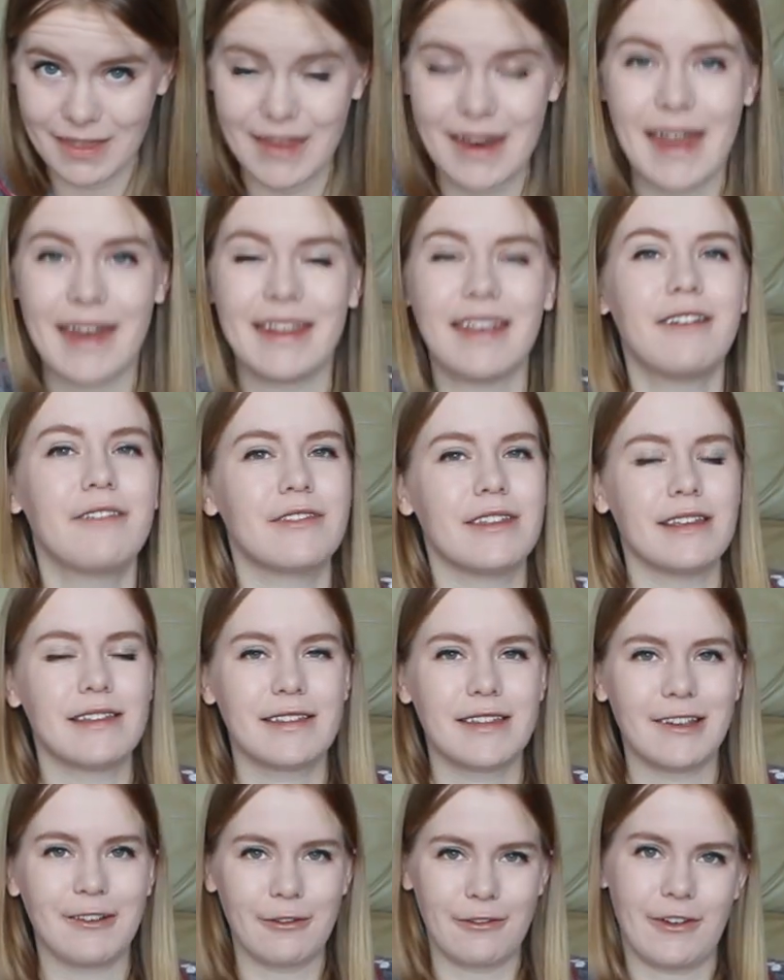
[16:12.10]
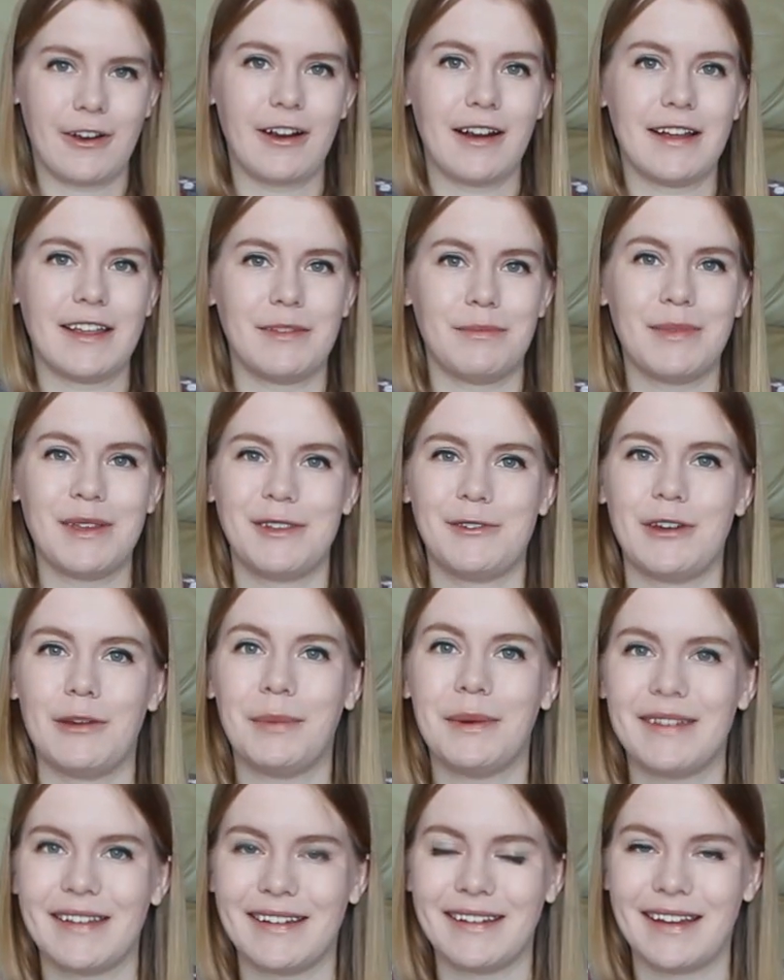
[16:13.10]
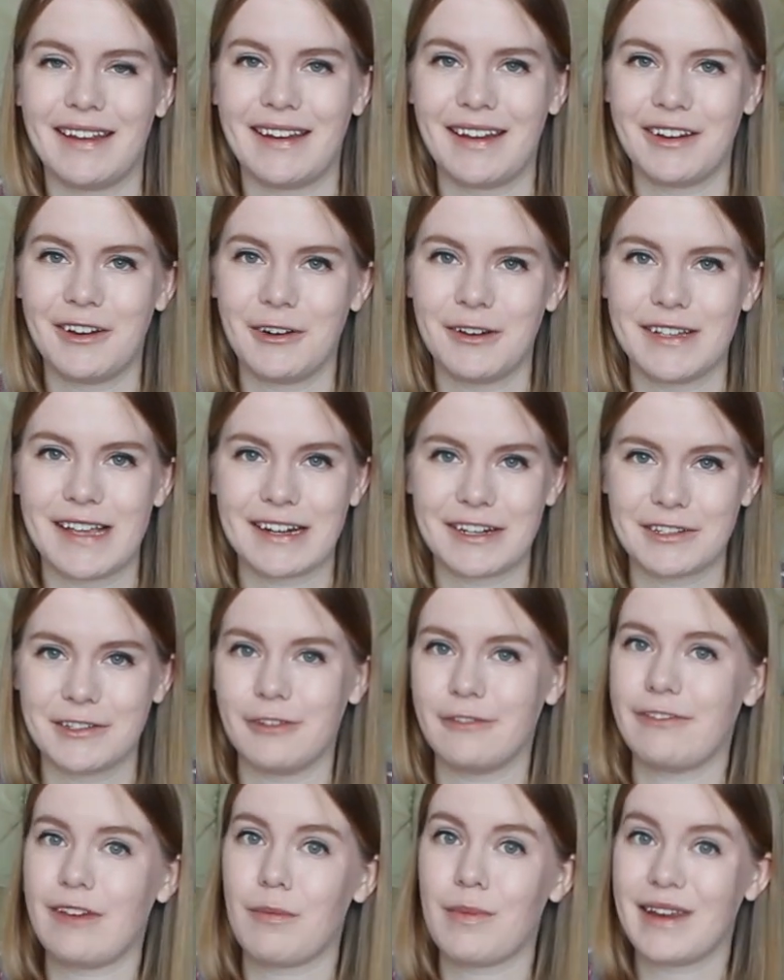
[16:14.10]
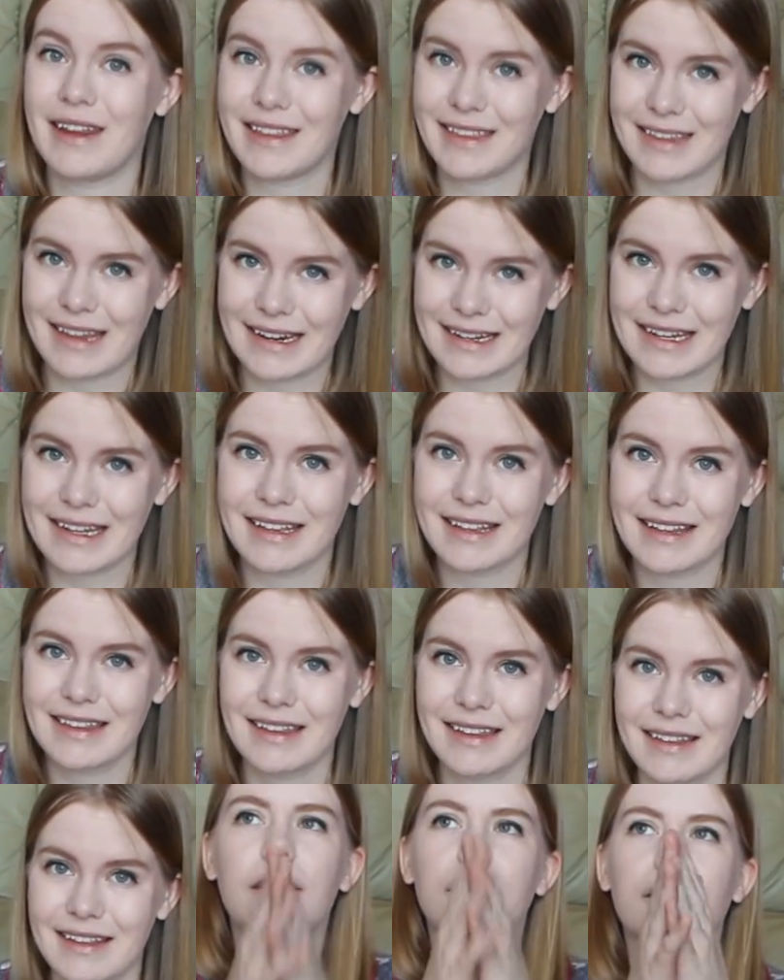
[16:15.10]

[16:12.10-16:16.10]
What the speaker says: that any of this so far has misrepresented intersectional feminists' ideas.